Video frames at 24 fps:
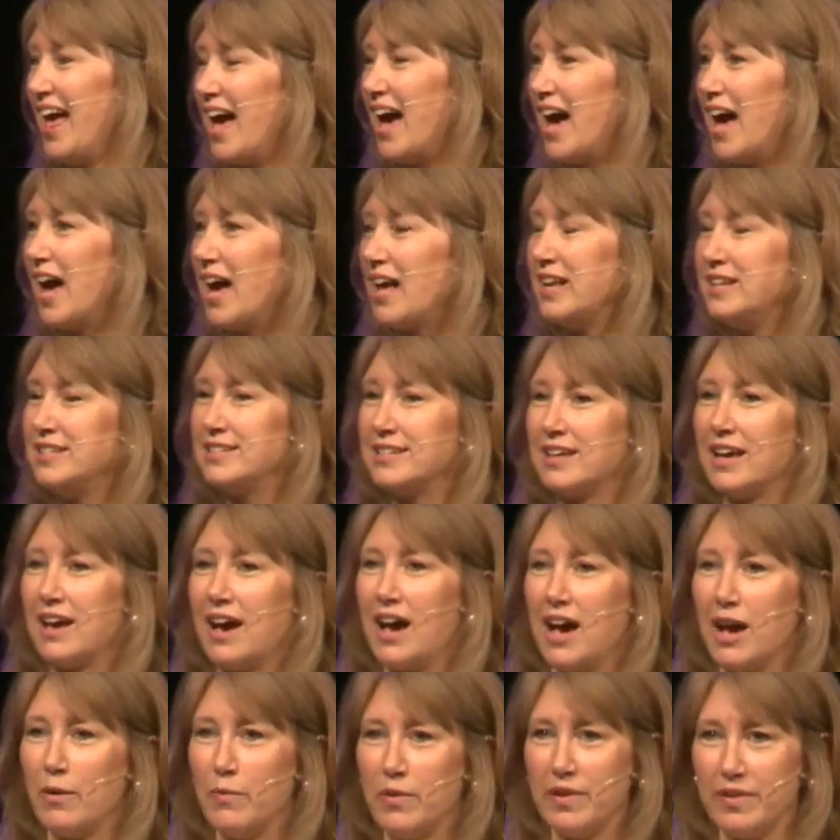and
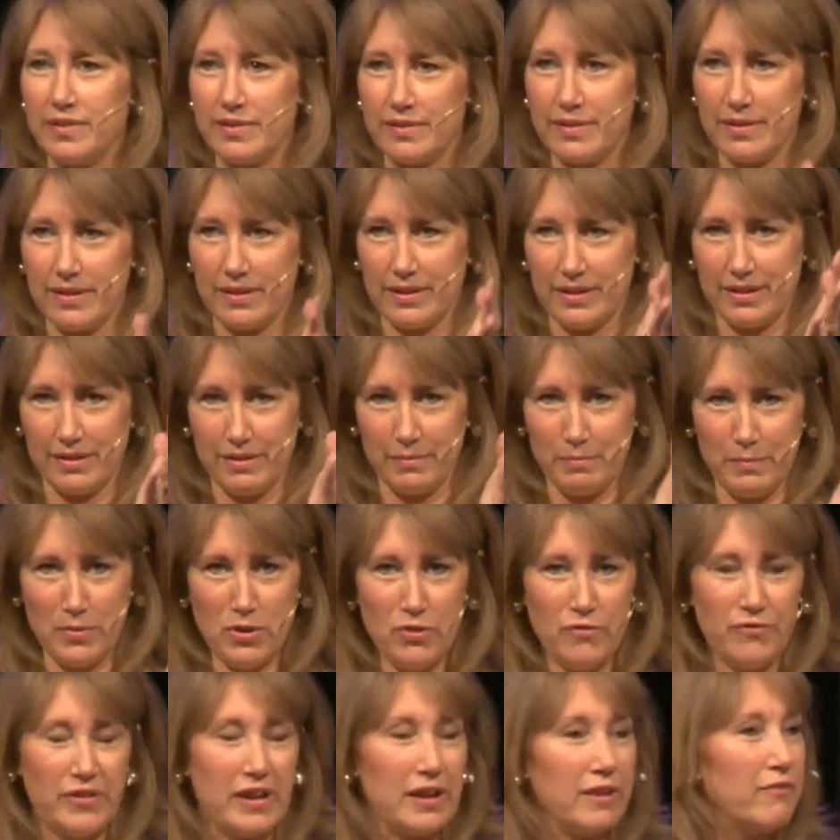I was
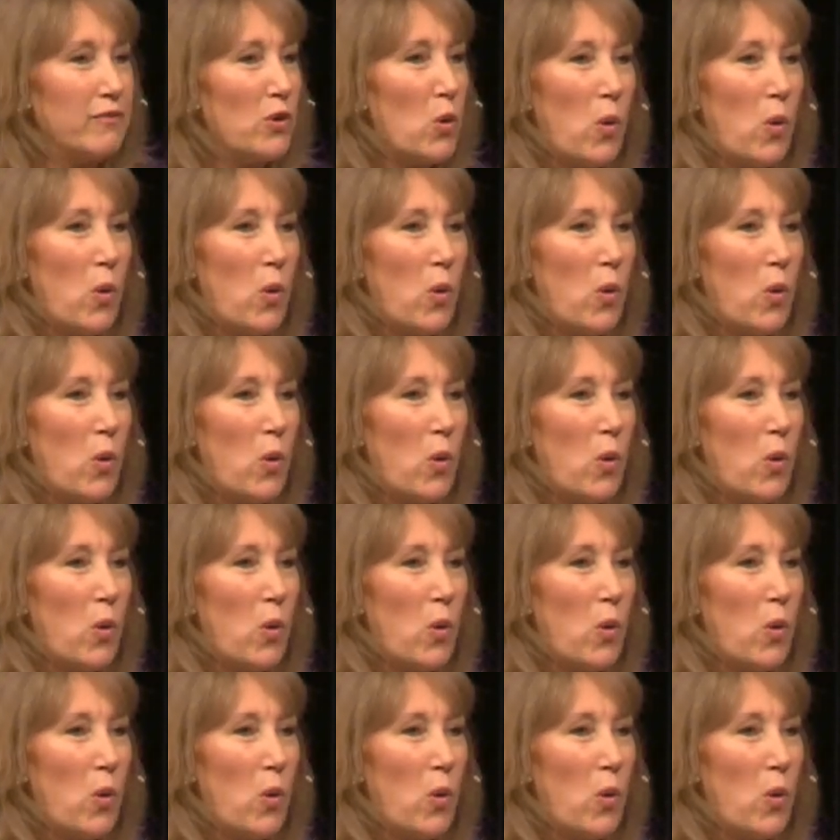moving